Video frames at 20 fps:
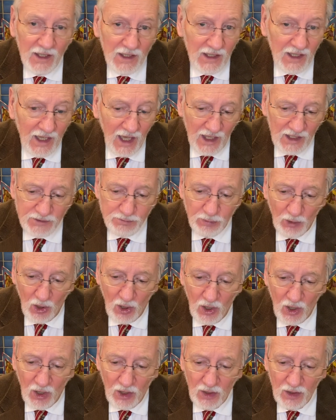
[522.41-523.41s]

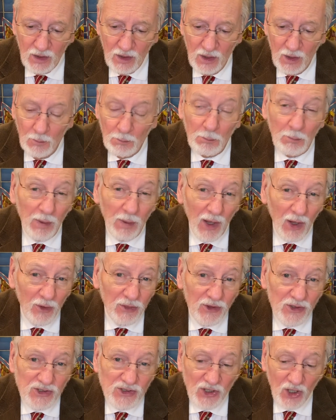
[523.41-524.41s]
Gaspar,
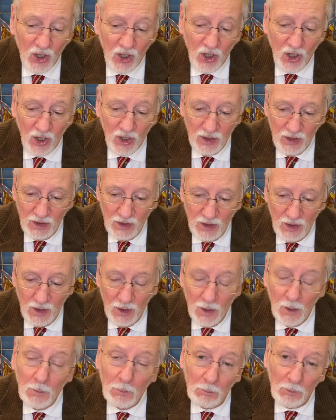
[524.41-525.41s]
Balthazar,
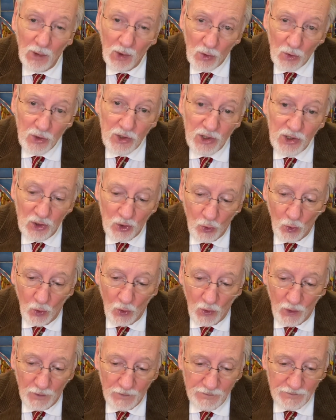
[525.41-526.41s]

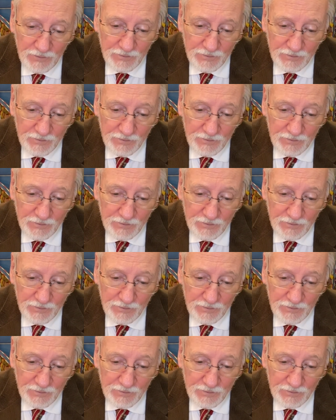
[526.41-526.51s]
Melchior.